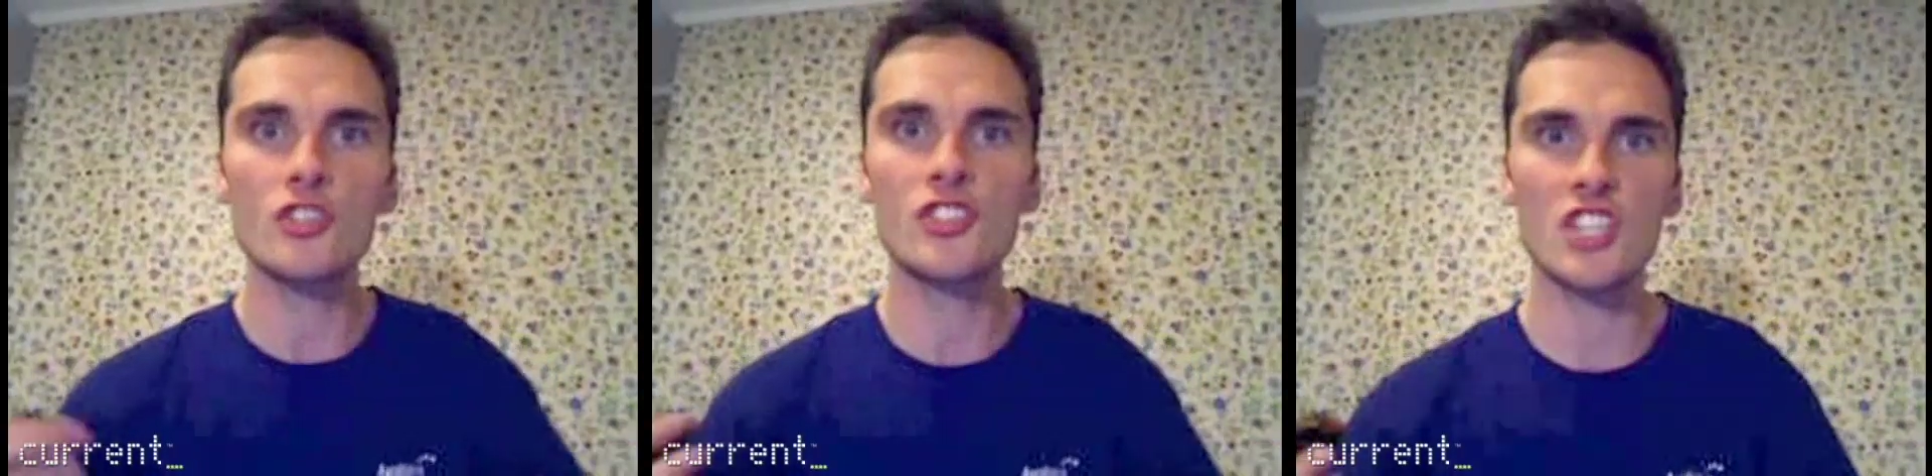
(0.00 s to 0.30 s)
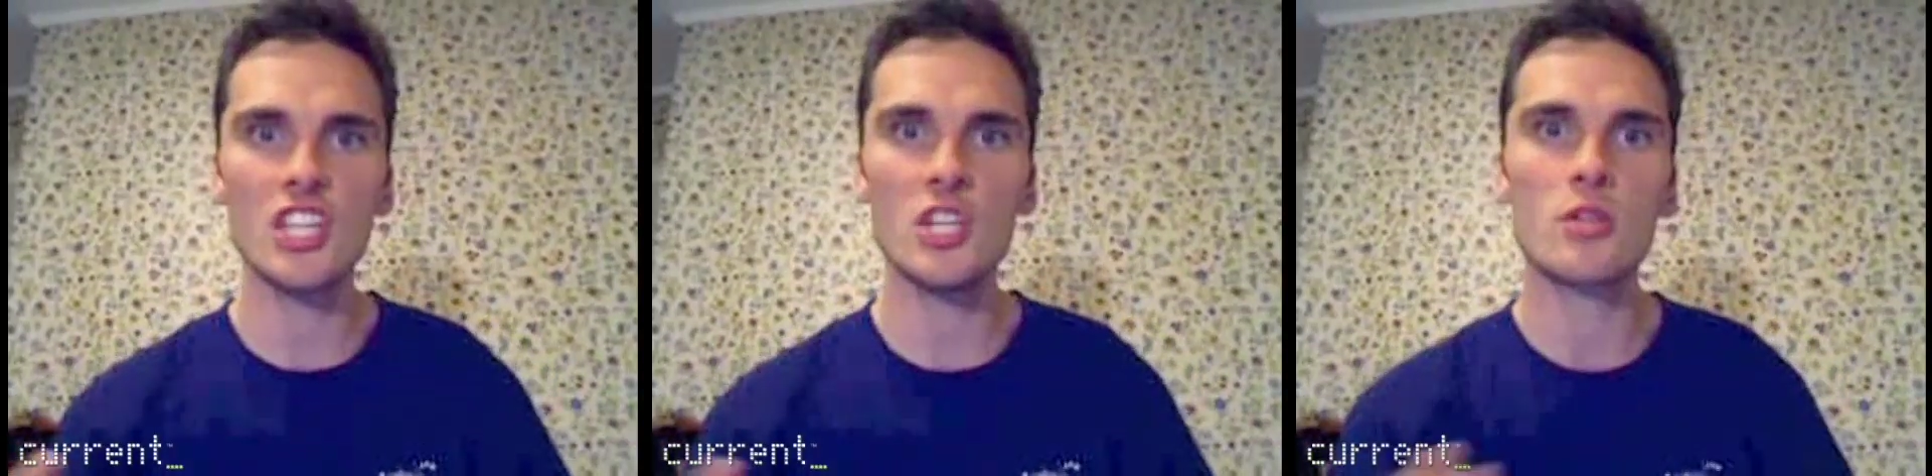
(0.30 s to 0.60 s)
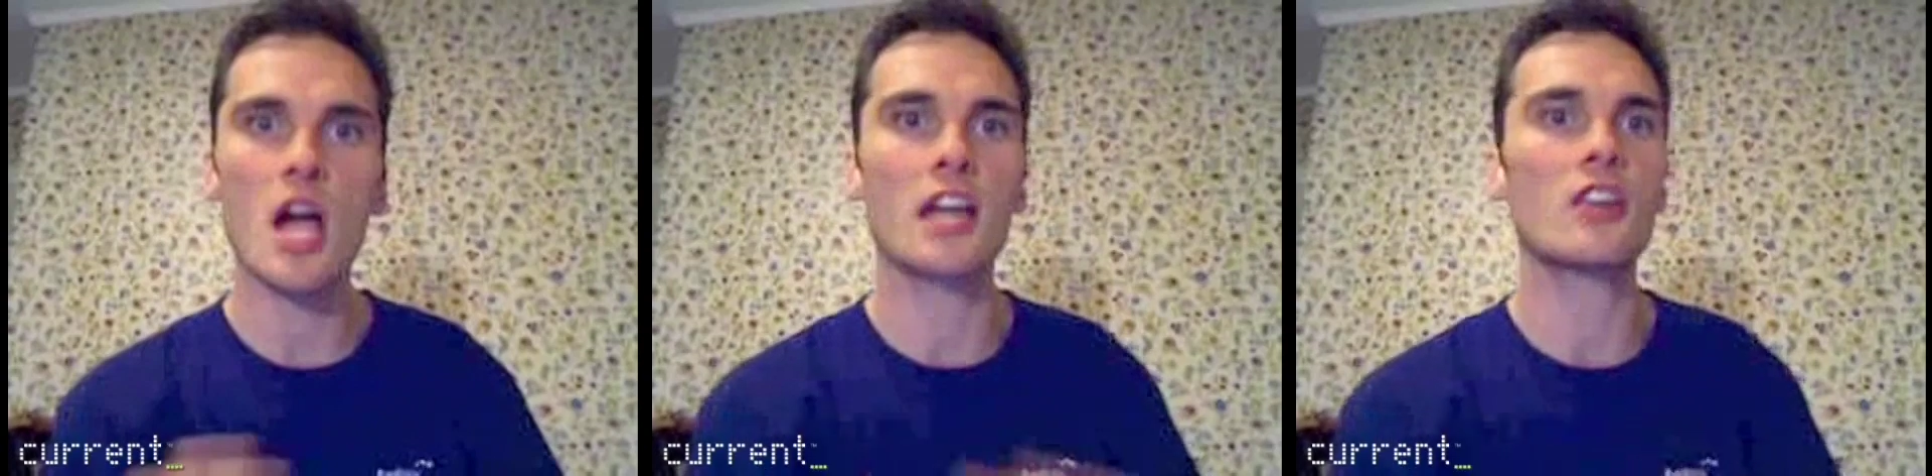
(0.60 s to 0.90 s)
She'll
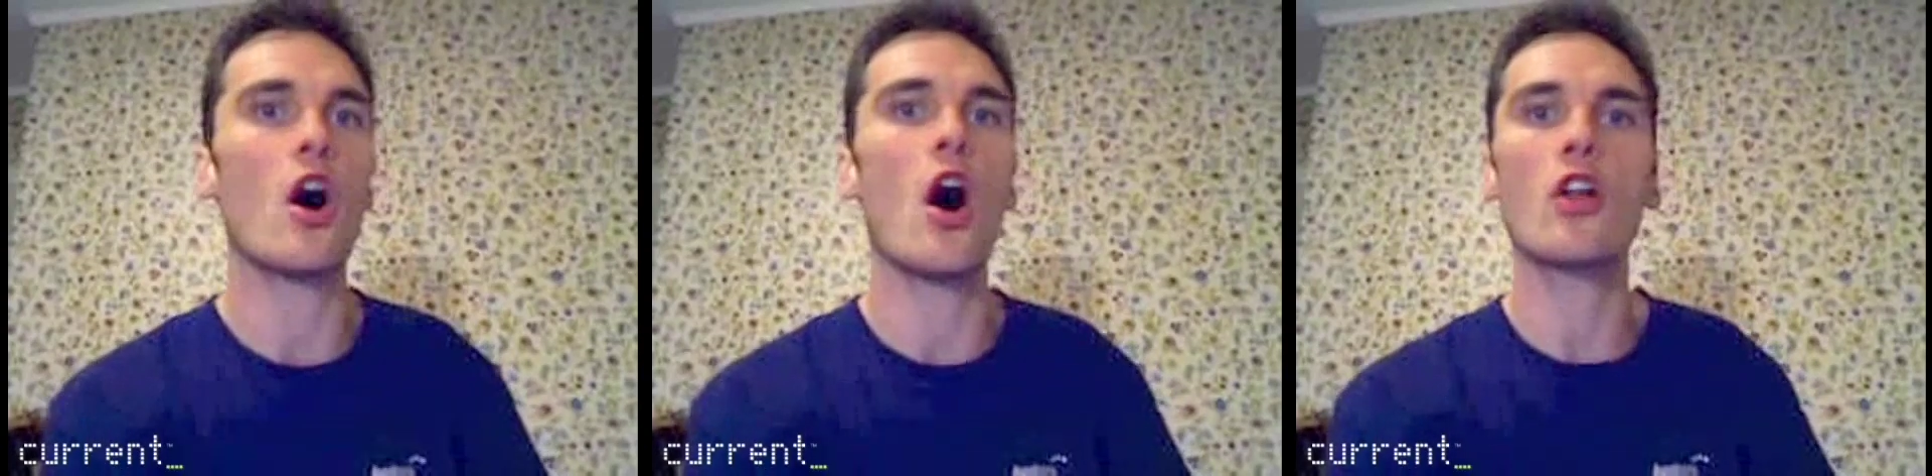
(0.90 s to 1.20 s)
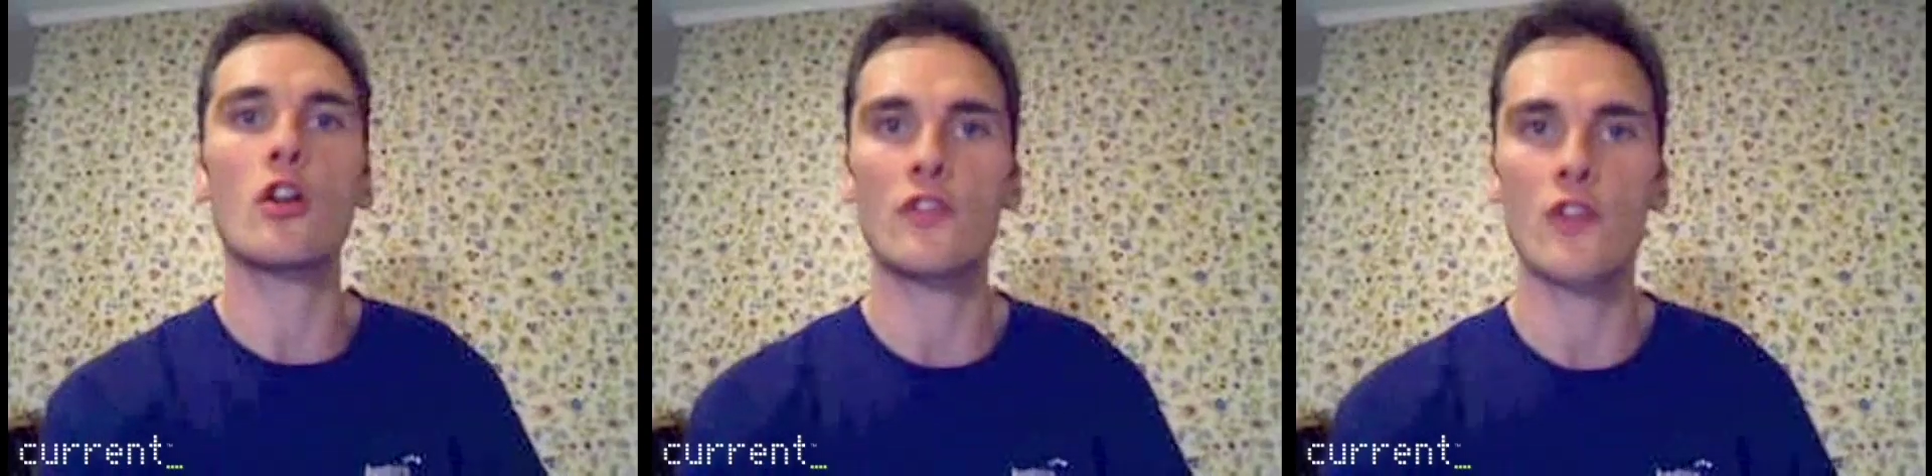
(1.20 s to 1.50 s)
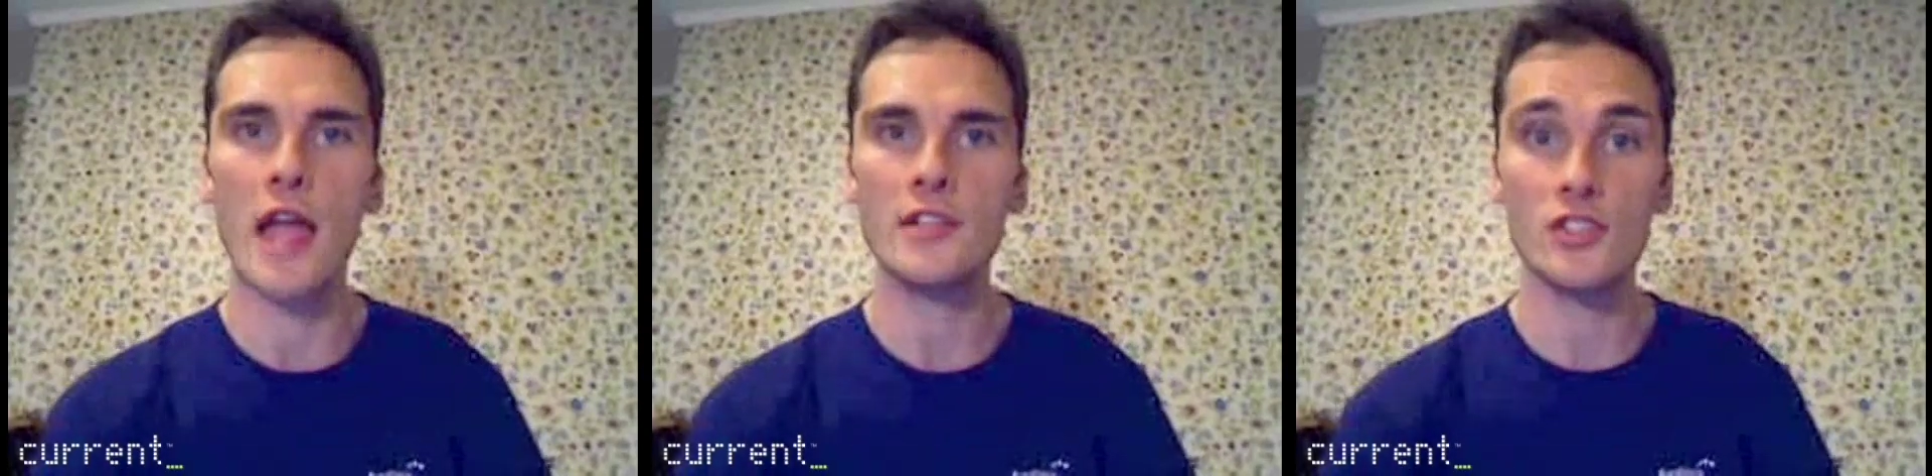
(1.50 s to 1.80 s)
see you talking to all
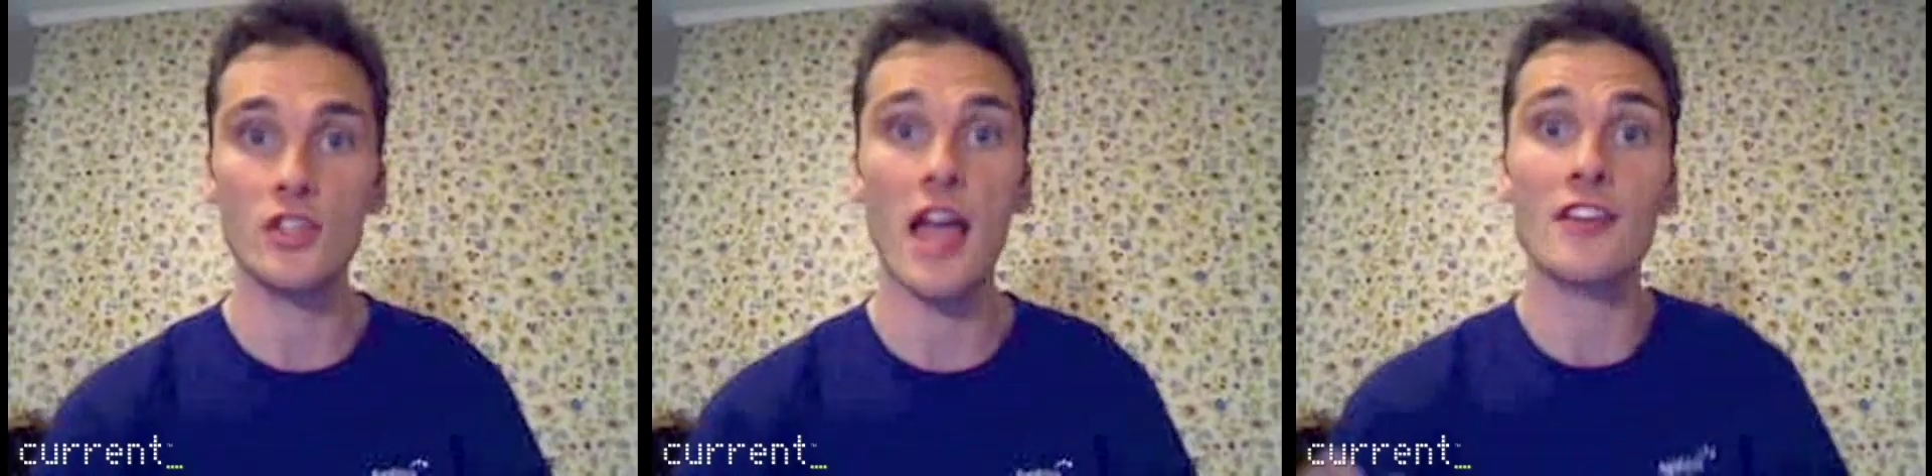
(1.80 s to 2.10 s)
her friends,